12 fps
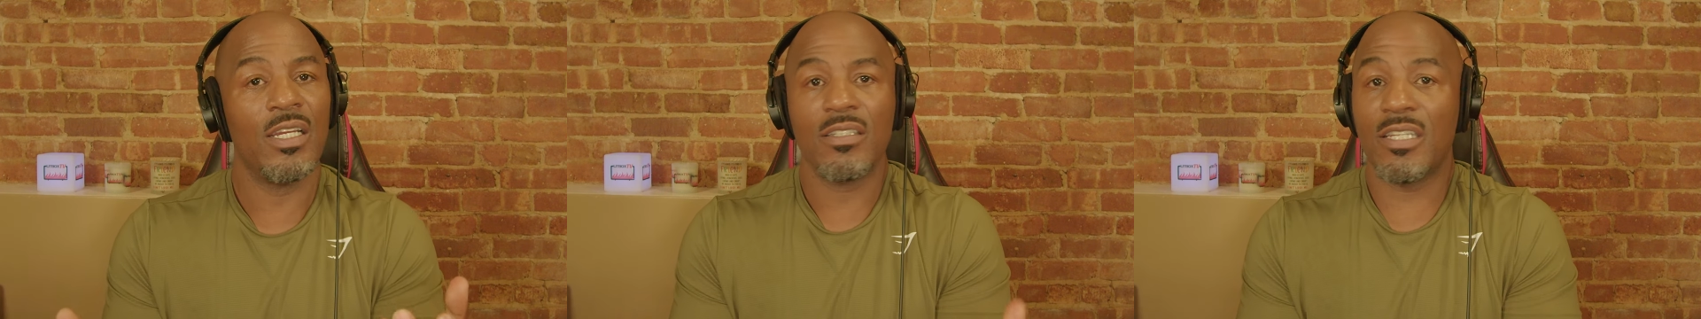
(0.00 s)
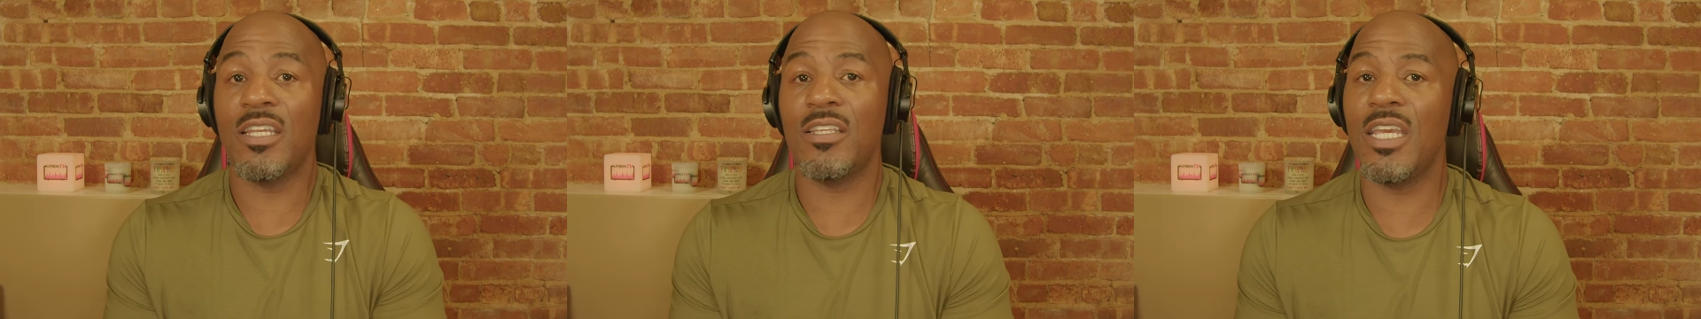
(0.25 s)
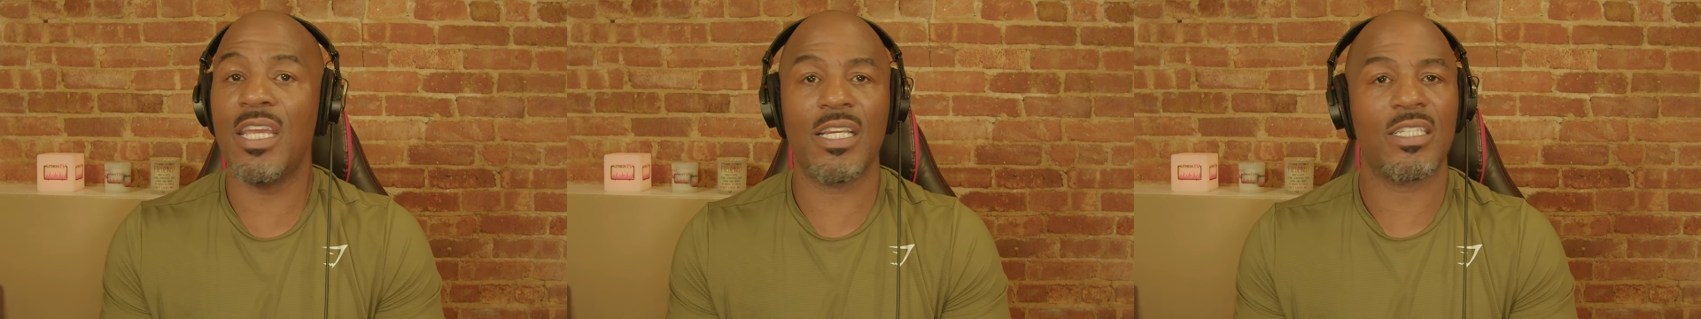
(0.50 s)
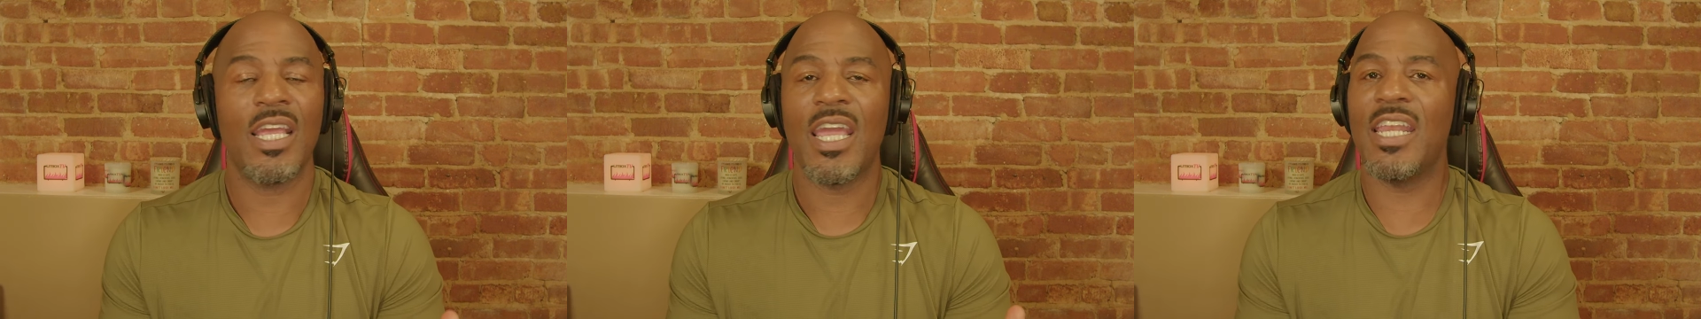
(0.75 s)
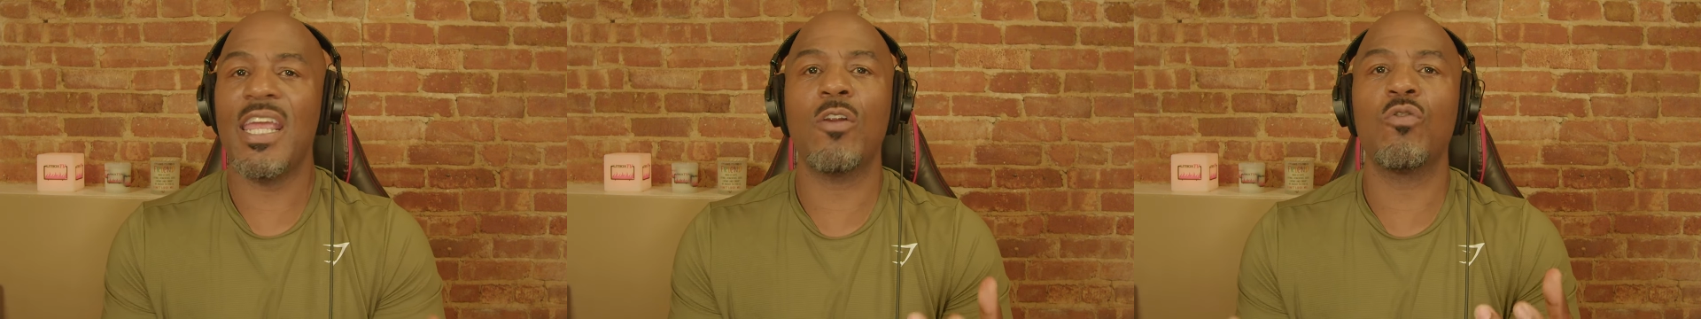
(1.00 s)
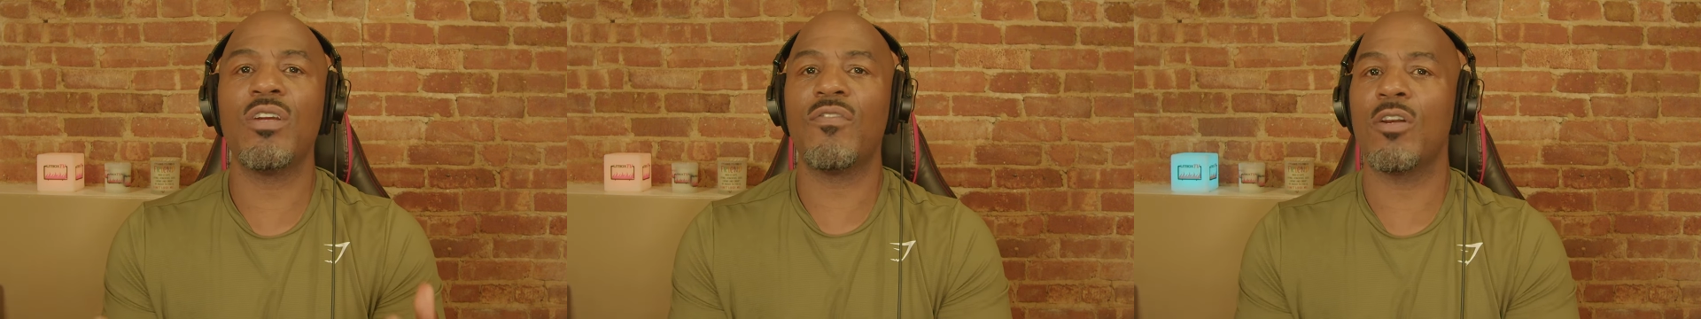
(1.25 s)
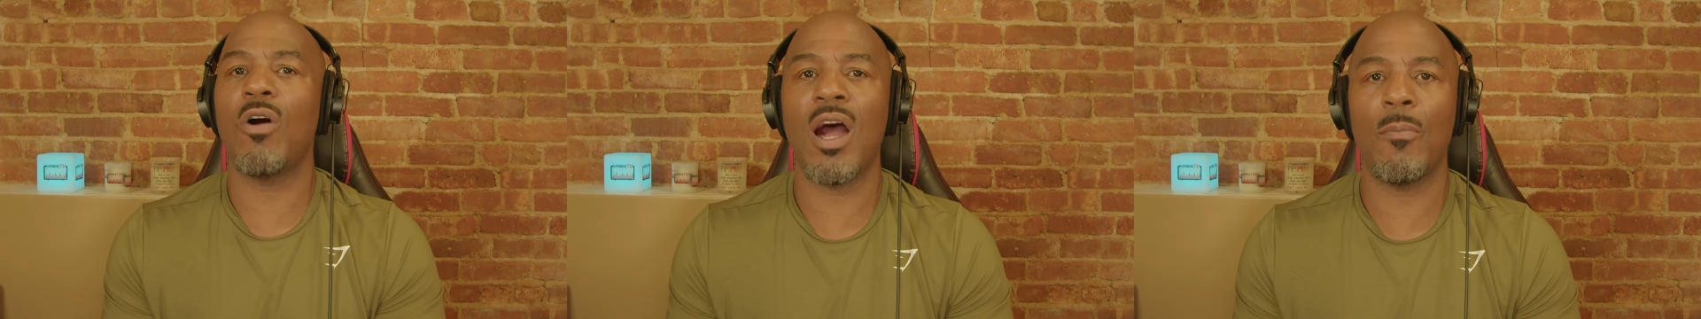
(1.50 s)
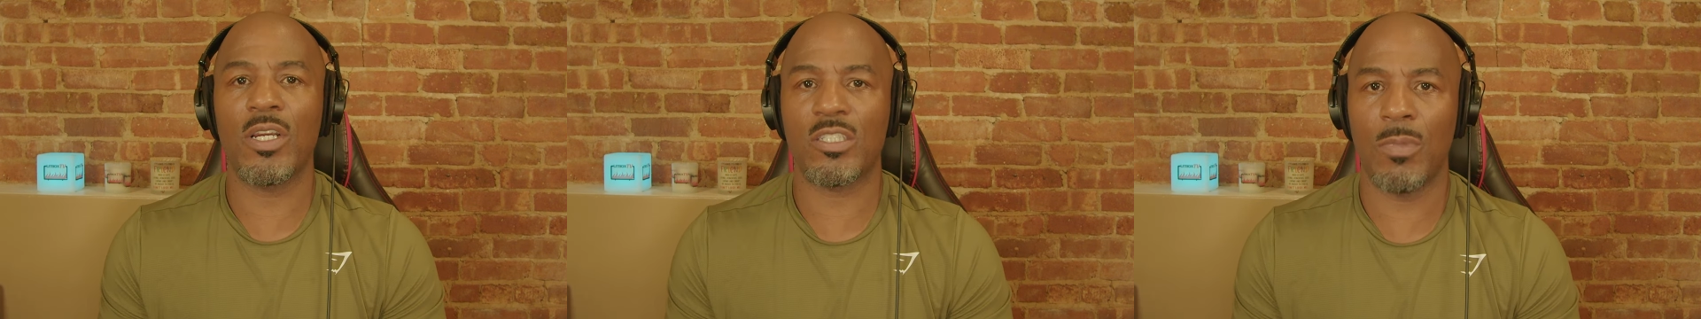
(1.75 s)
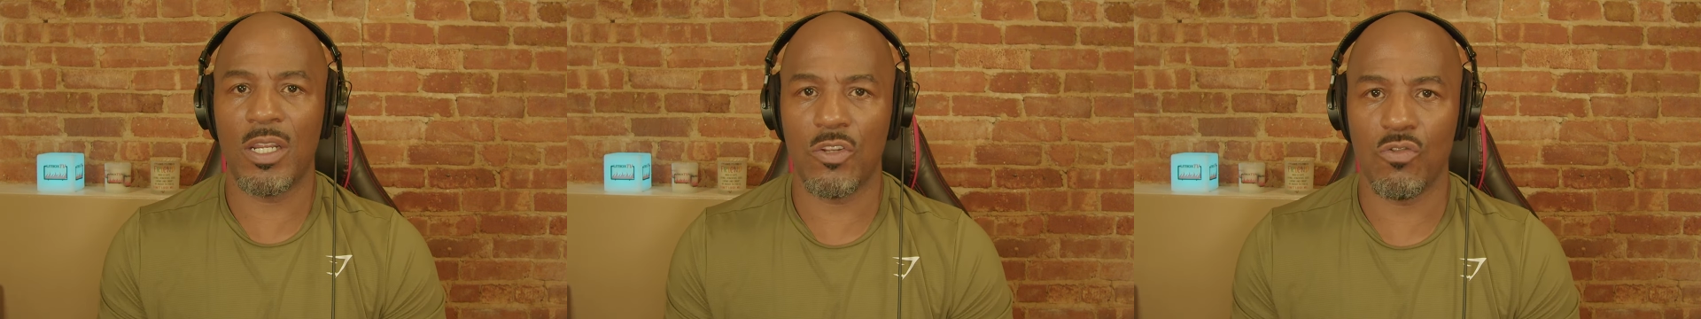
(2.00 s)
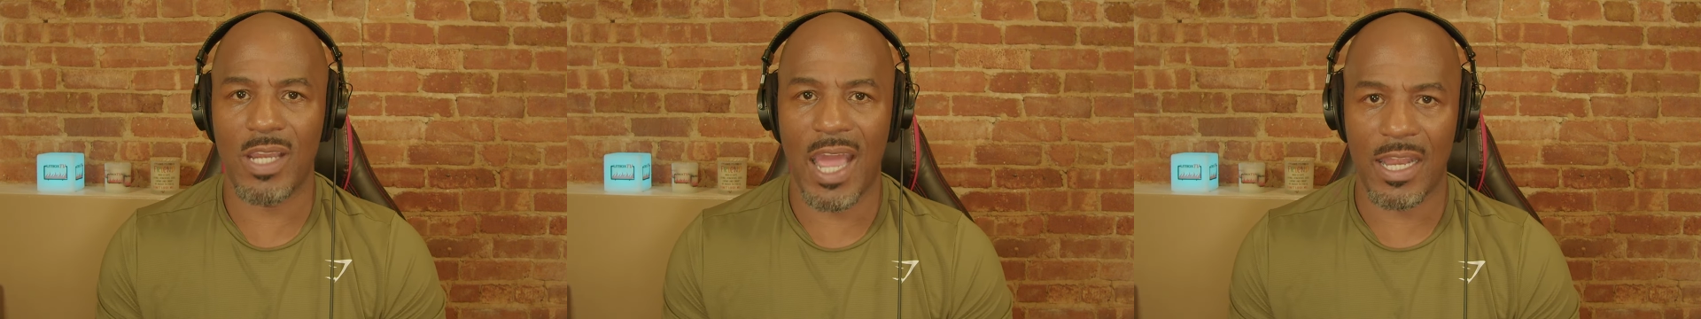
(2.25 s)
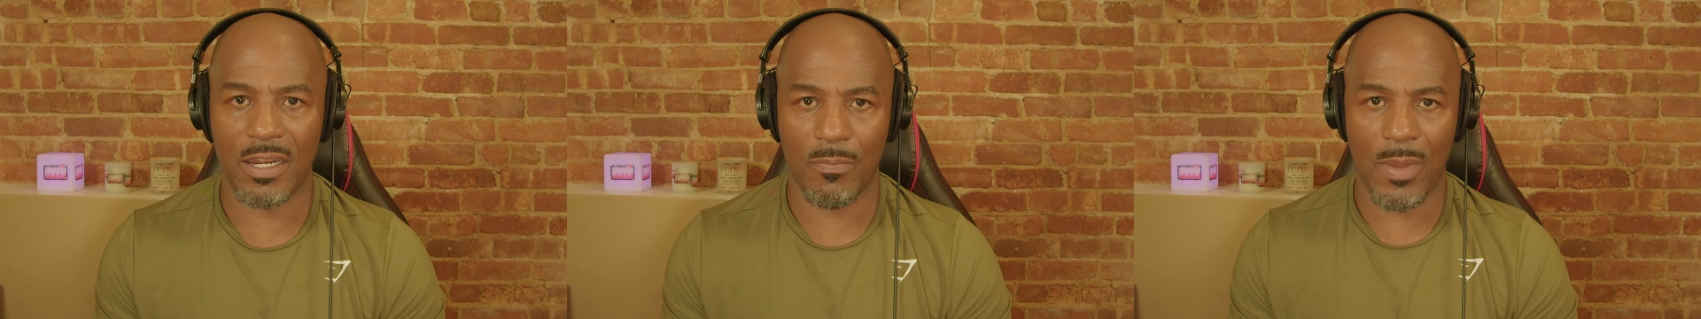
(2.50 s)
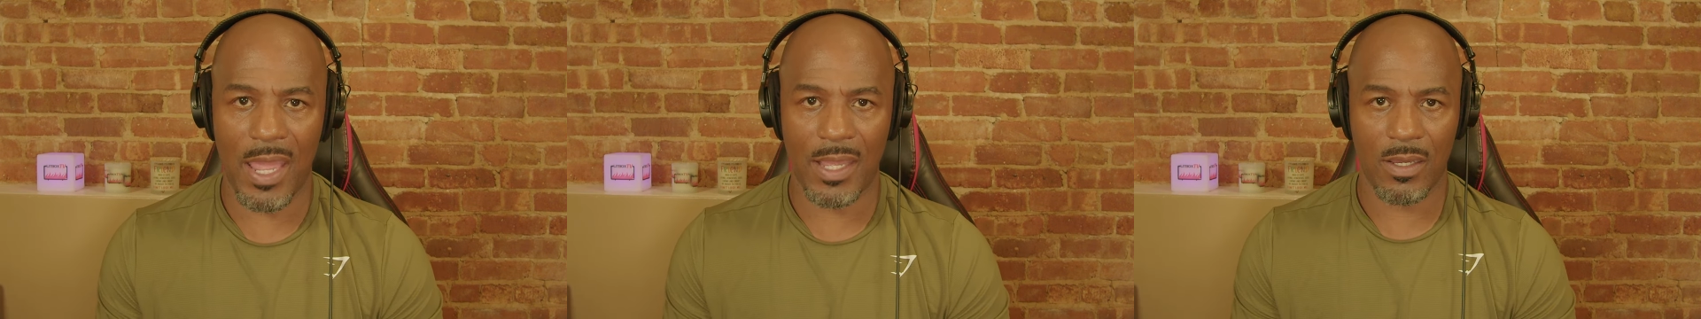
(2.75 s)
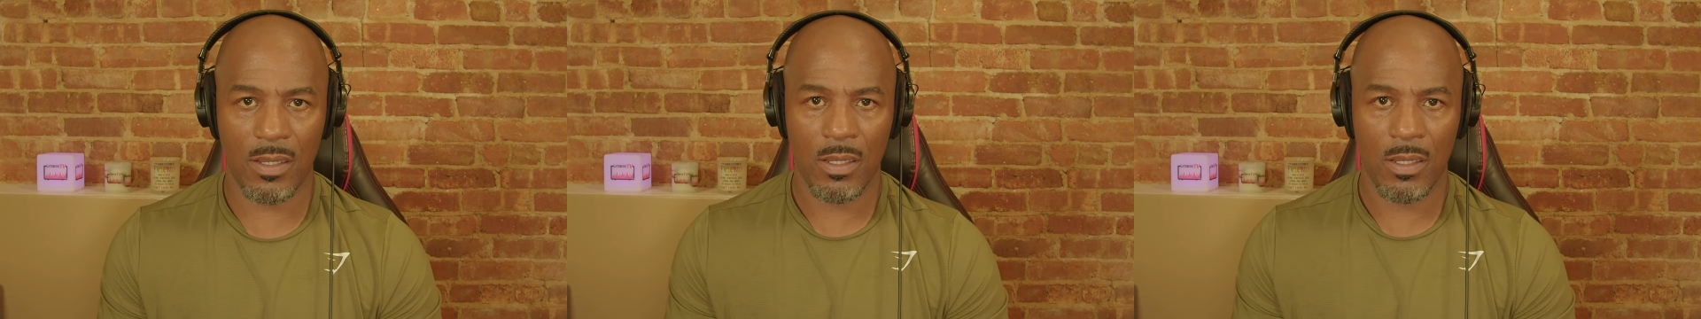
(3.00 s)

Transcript: ten years, and they don't even know how much money you got in the bank.